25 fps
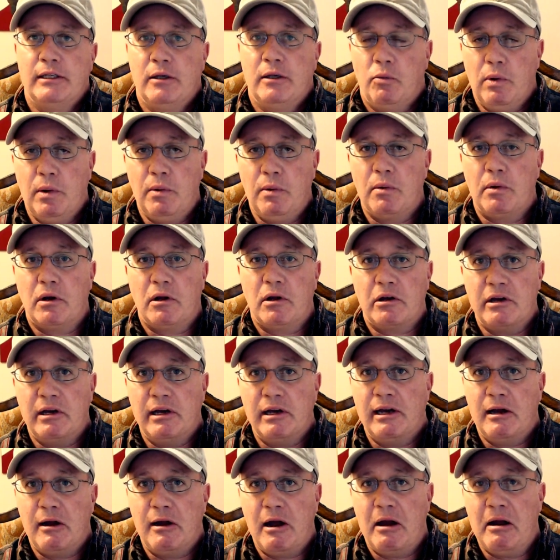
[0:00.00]
we were
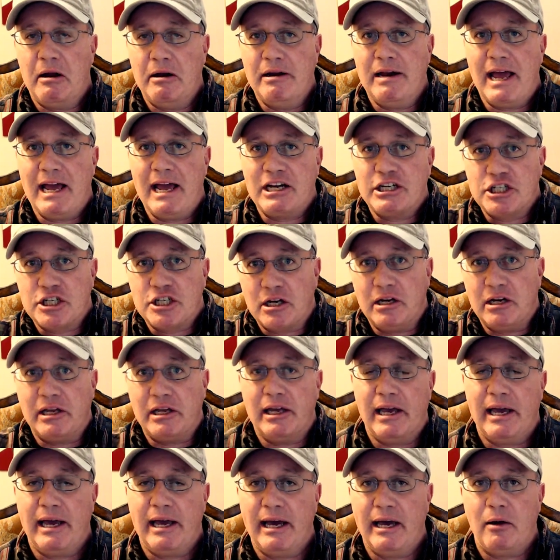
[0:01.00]
looking
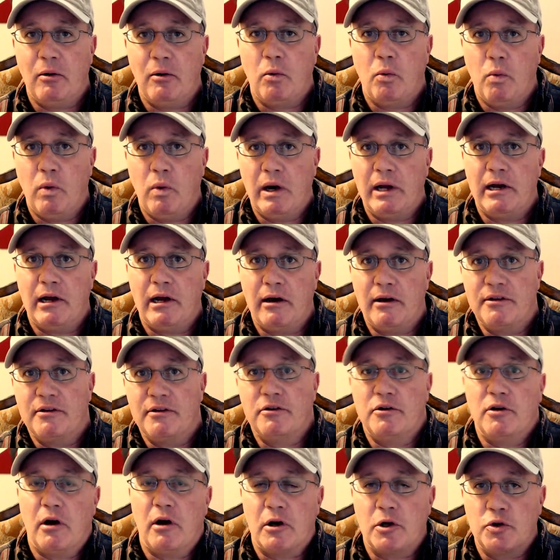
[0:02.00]
nationally at what other
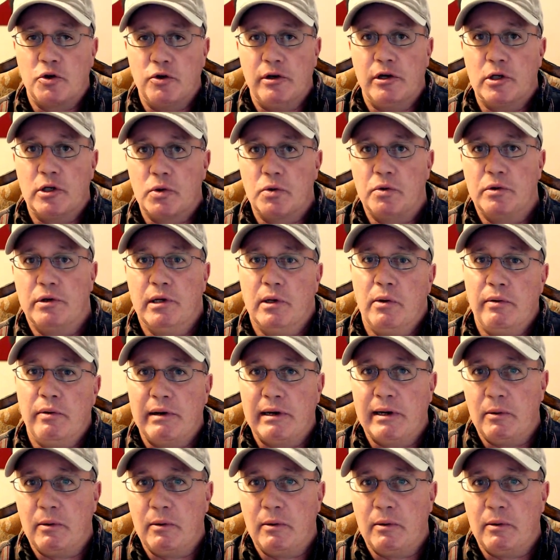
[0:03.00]
dog trainers were doing,